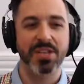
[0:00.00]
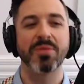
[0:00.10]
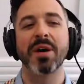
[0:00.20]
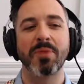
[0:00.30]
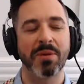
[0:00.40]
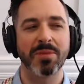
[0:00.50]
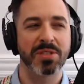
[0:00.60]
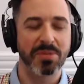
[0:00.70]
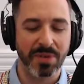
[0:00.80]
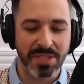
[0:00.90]
And so
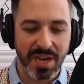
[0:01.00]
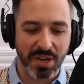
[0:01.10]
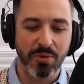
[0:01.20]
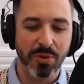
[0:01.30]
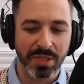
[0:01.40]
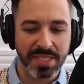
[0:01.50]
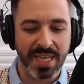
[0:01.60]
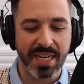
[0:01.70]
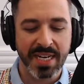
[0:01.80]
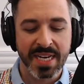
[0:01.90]
what's kind of cool
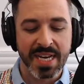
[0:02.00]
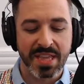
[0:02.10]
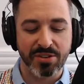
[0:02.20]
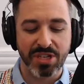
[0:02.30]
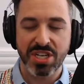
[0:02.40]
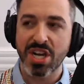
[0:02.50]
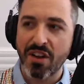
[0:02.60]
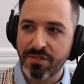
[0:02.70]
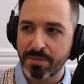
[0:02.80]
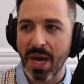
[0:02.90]
is that there's
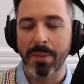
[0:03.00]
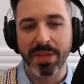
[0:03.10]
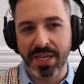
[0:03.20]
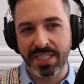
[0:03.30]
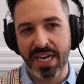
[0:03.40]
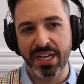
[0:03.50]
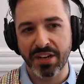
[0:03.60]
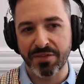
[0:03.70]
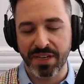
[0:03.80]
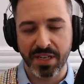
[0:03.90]
enough public
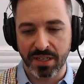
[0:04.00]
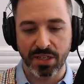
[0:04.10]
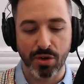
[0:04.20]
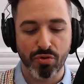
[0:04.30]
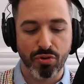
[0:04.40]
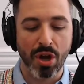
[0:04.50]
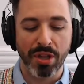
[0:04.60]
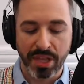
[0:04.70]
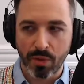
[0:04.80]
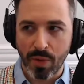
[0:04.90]
data via,
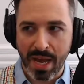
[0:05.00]
crawling the